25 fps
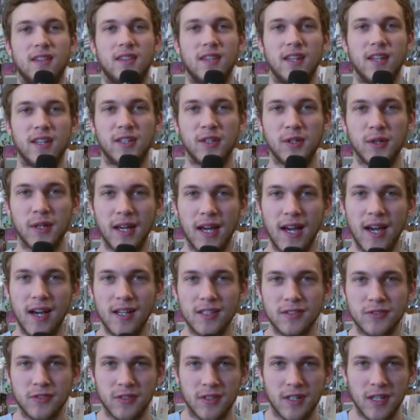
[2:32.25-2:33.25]
Thank you
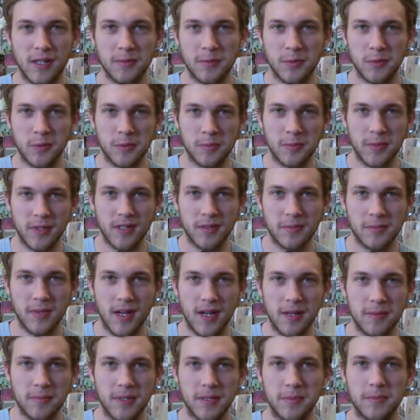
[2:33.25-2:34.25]
guys for coming with me on
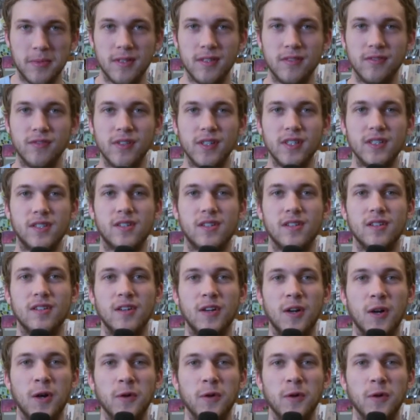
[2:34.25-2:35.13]
my Amoeba adventure.